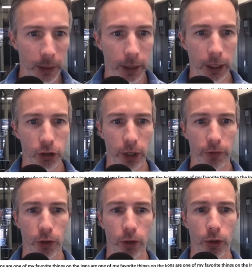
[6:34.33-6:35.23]
Hey, Jeff,
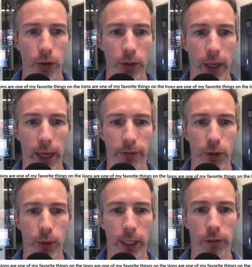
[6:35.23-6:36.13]
your live
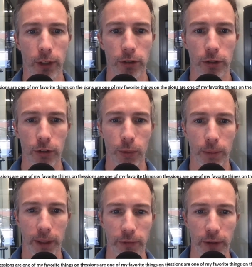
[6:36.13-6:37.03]
Q&A sessions are one of
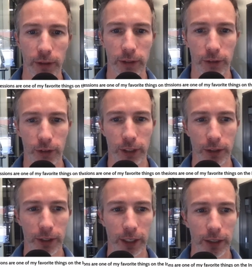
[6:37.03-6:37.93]
my favorite things on the
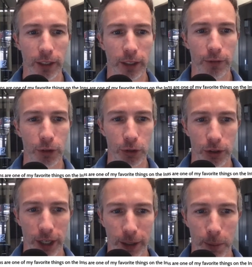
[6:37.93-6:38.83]
internet. If you do
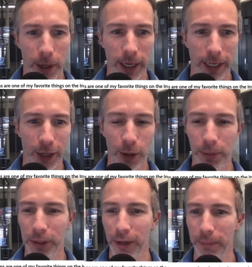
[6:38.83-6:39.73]
take a break, I hope
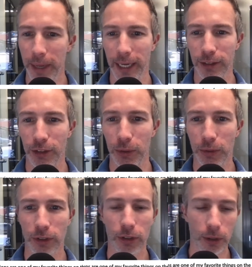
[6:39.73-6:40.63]
you come back
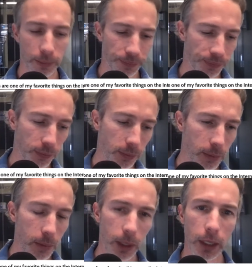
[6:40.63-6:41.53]
soon. So,
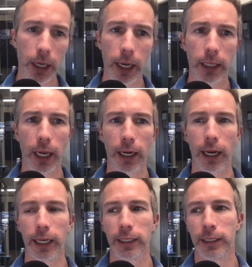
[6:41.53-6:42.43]
yeah, again,
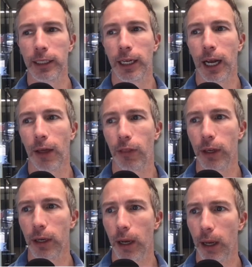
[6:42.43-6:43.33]
I
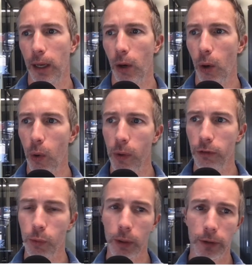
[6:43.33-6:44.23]
think I
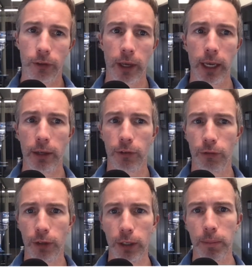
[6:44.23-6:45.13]
always want to take
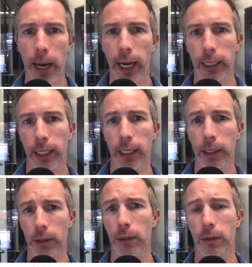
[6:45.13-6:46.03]
feedback in.